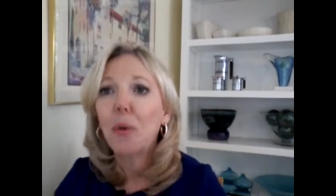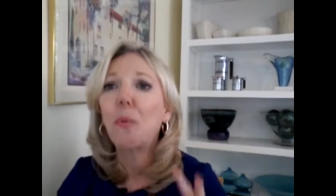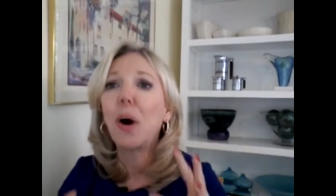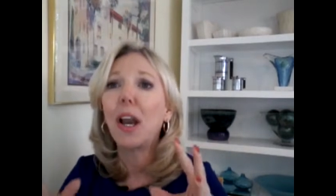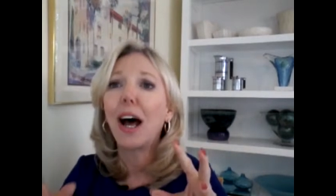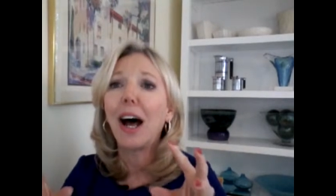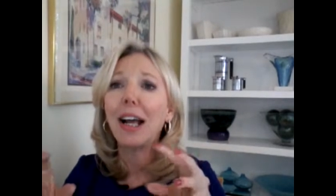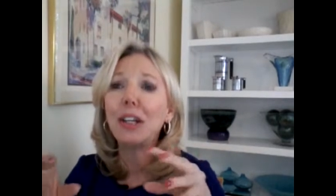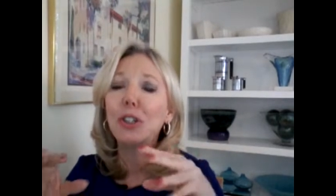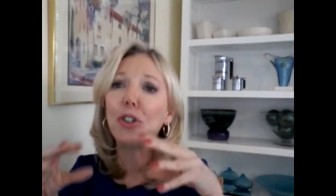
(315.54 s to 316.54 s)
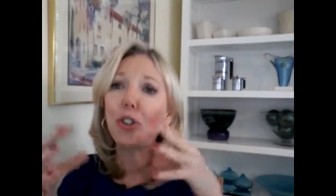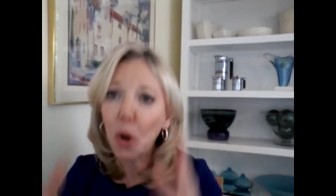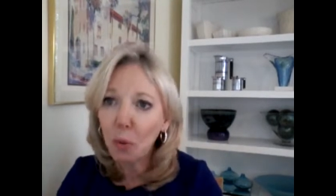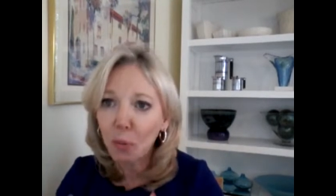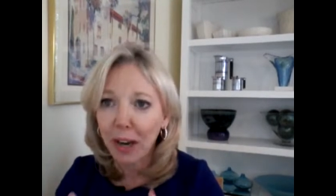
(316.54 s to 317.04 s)
What I
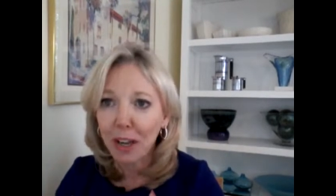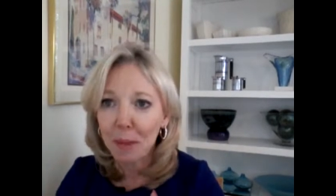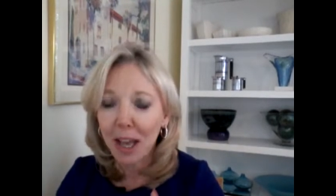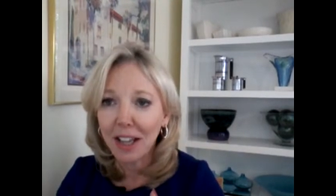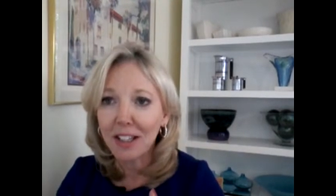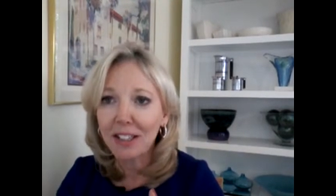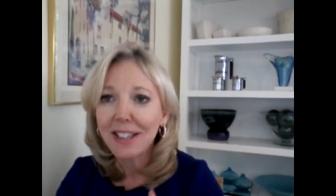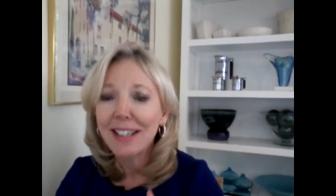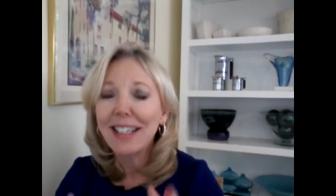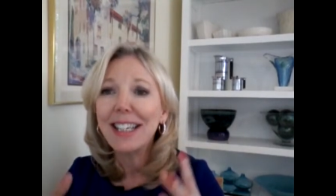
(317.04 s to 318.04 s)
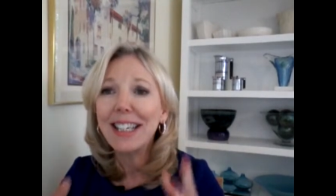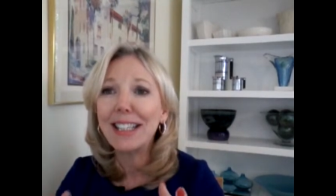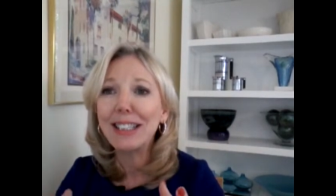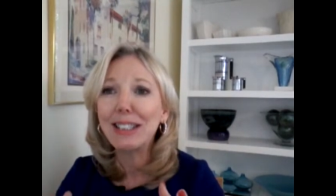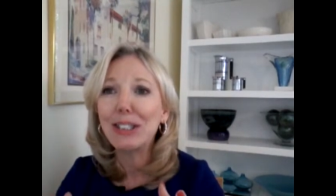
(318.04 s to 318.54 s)
don't recommend
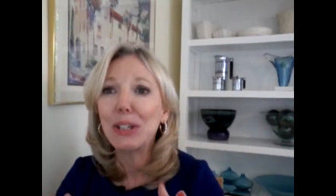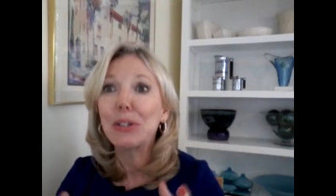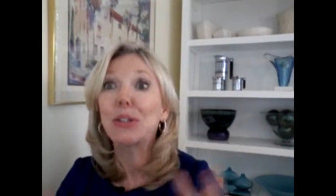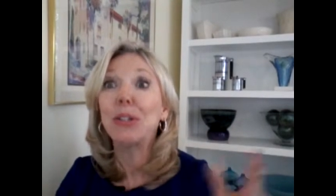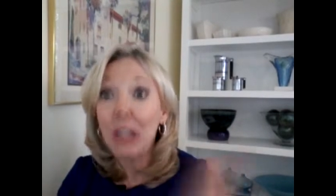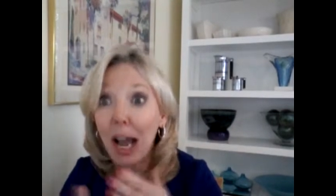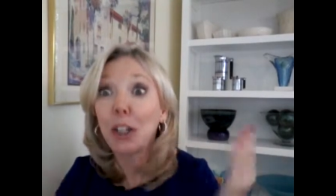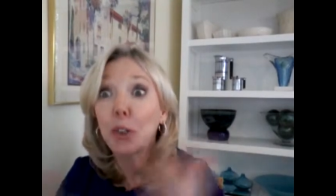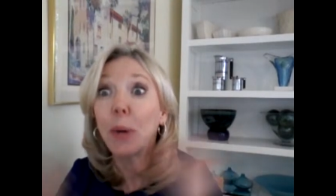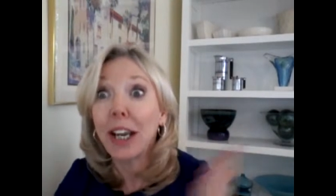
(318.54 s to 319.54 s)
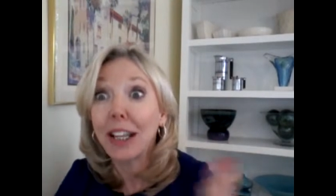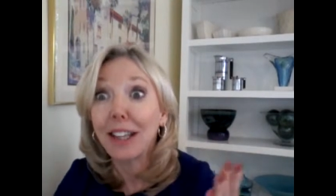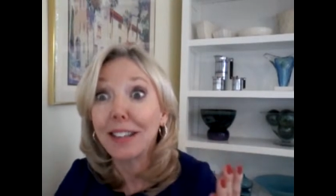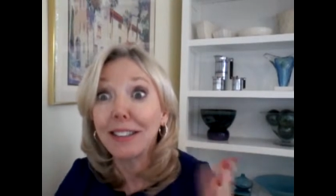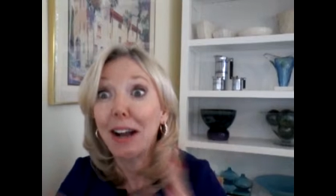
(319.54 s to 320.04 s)
is not doing
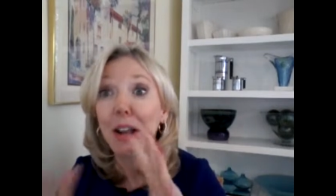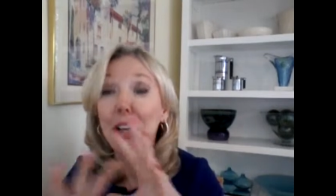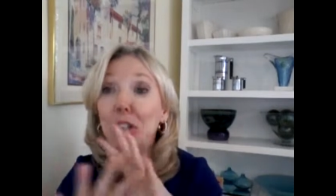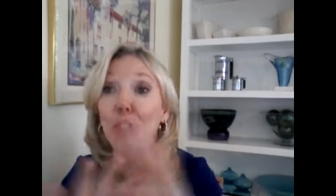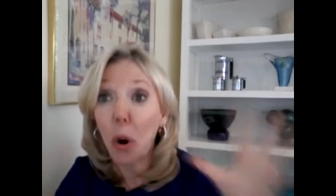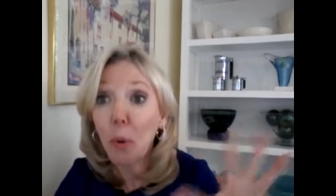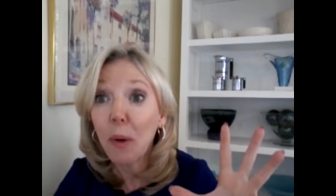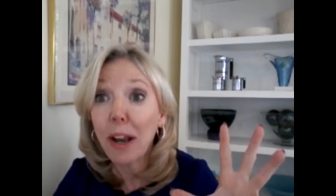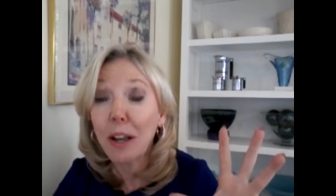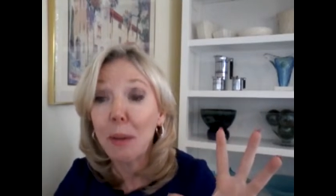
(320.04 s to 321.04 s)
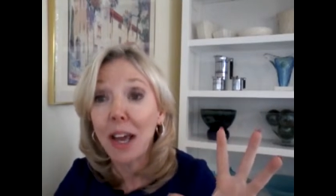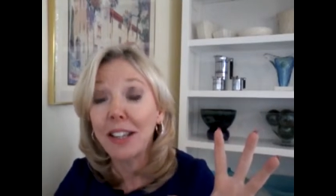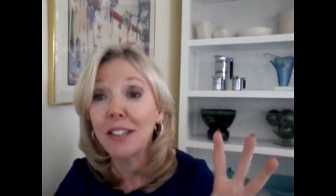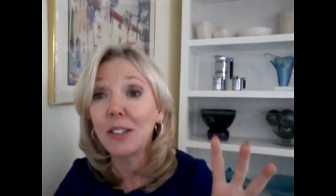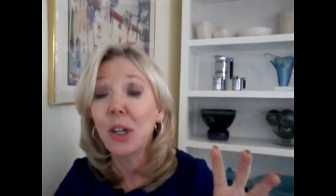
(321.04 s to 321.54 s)
anything. I, I don't
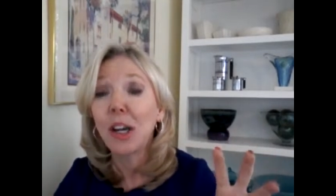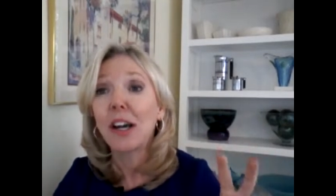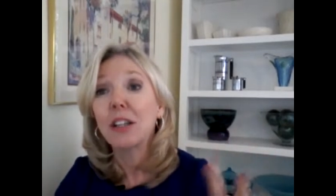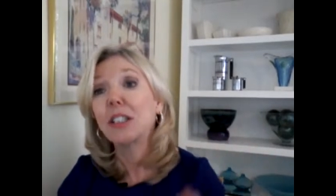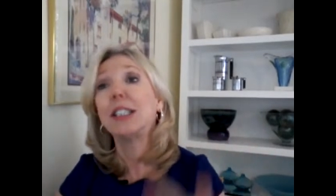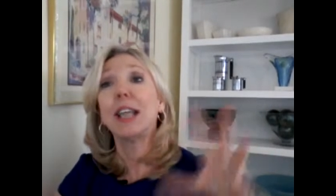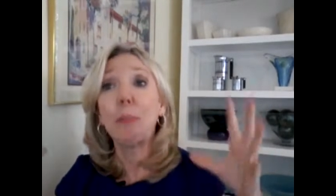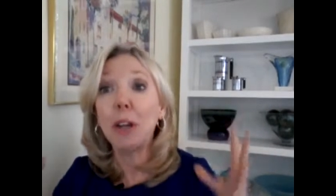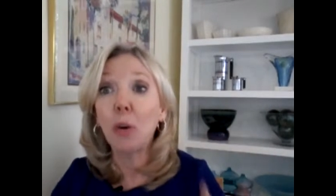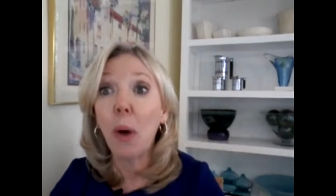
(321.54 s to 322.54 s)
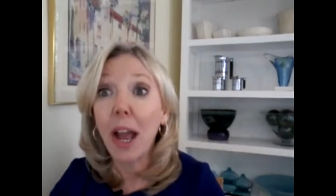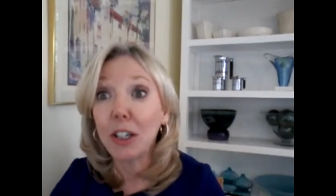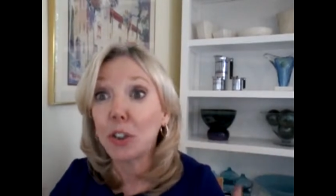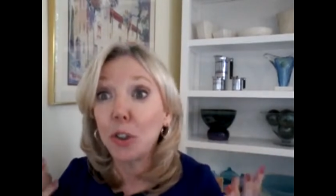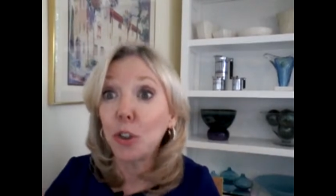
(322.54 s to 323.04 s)
recommend stepping
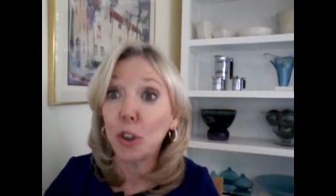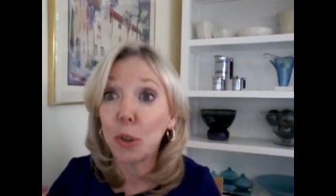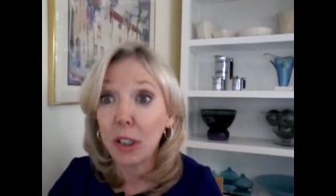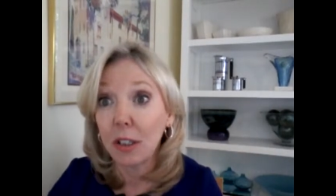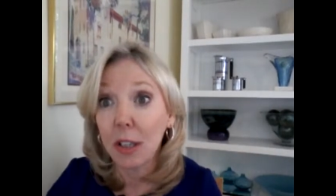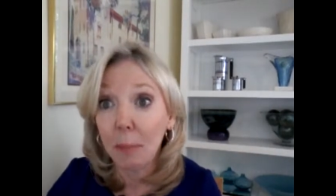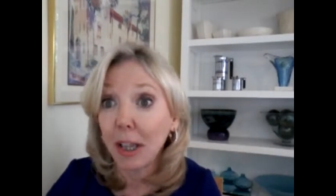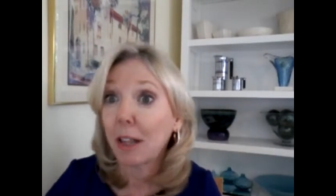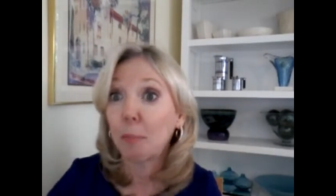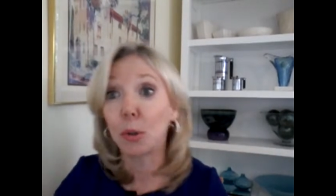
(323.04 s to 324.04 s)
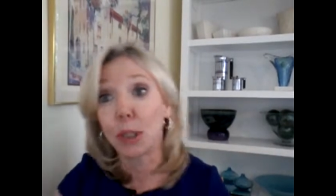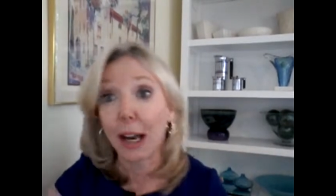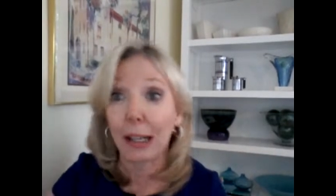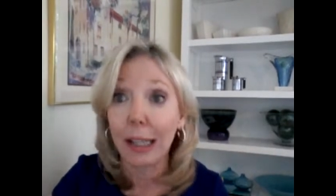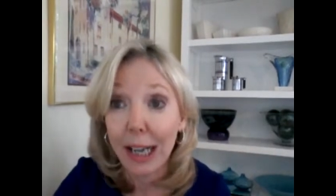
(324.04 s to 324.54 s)
away as soon as you see somebody that pulls
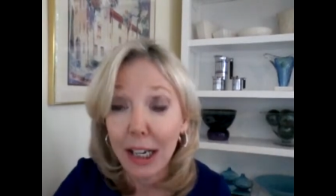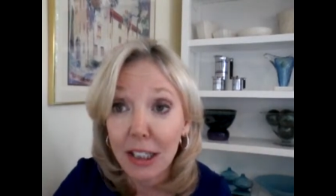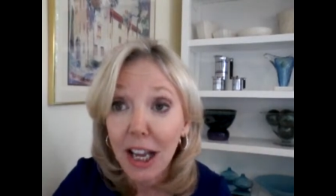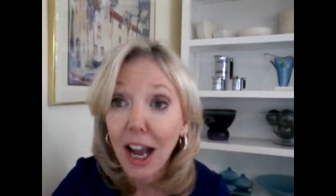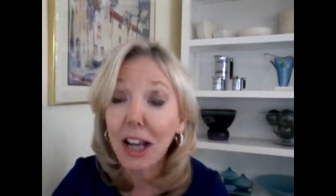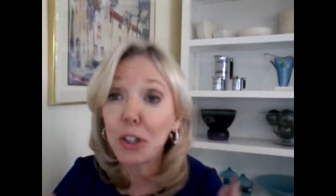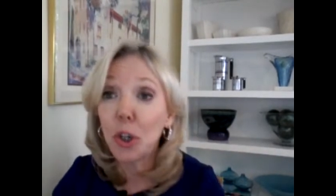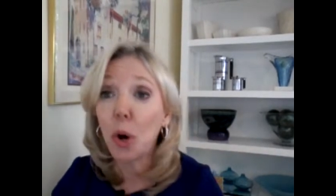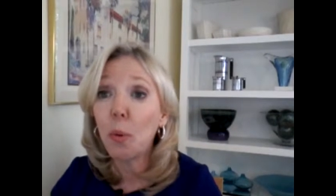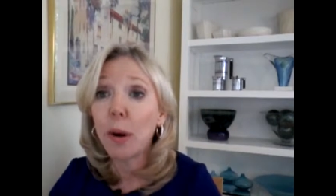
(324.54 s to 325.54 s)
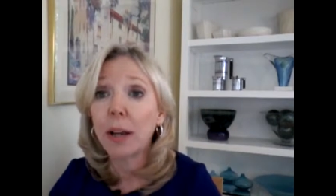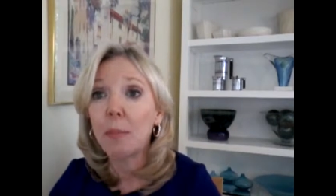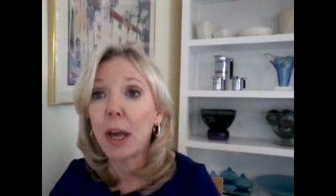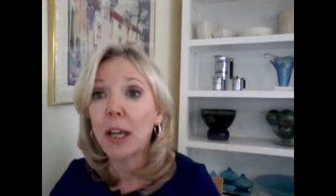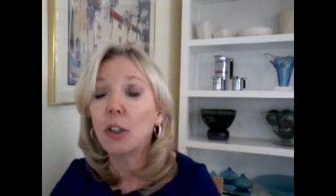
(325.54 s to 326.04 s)
out a Kleenex. I don't
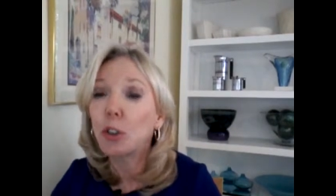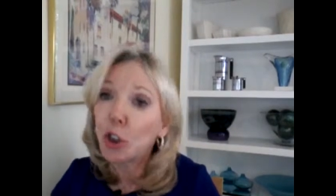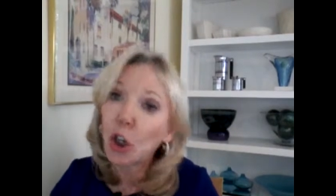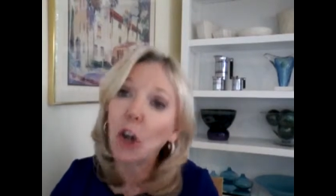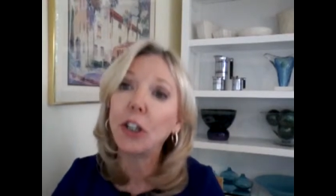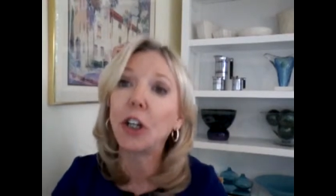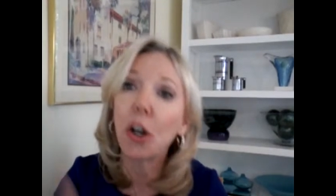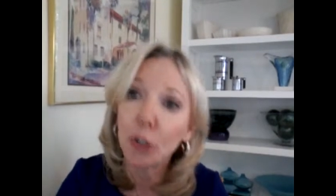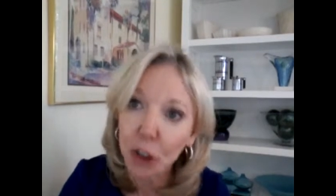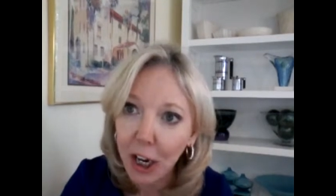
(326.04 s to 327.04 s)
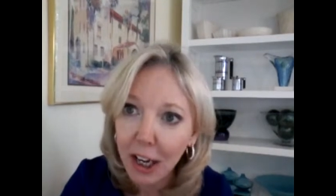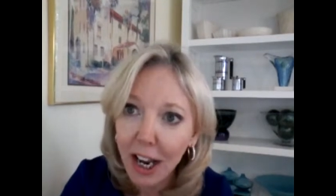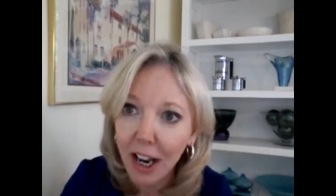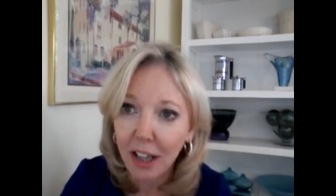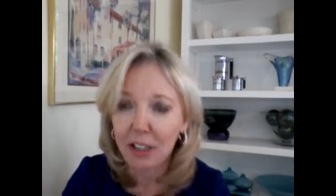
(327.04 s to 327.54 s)
recommend starting to go shake
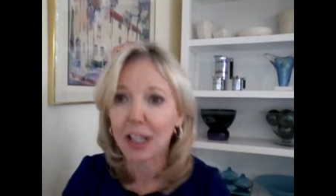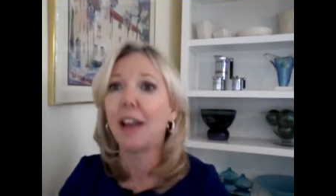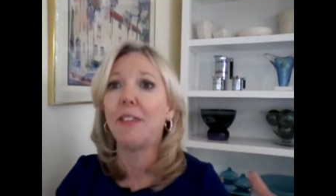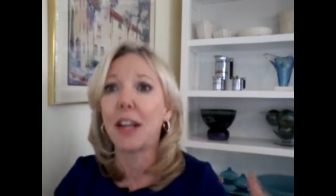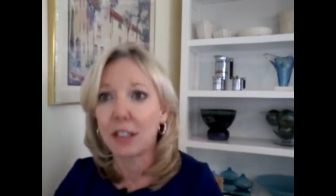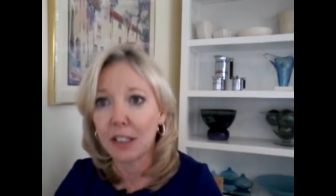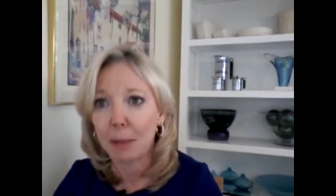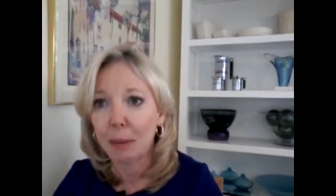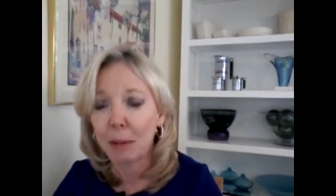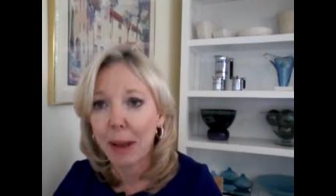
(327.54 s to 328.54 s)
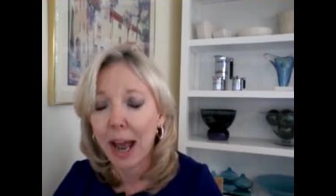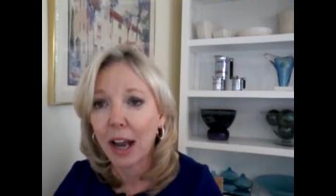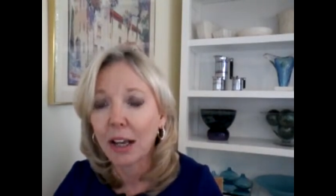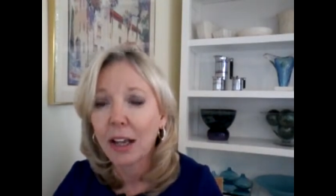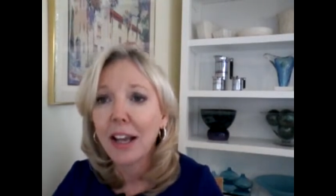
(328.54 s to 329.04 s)
hands and then stepping
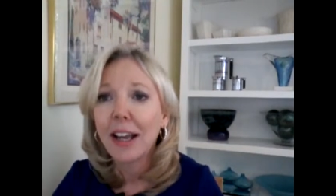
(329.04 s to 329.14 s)
back.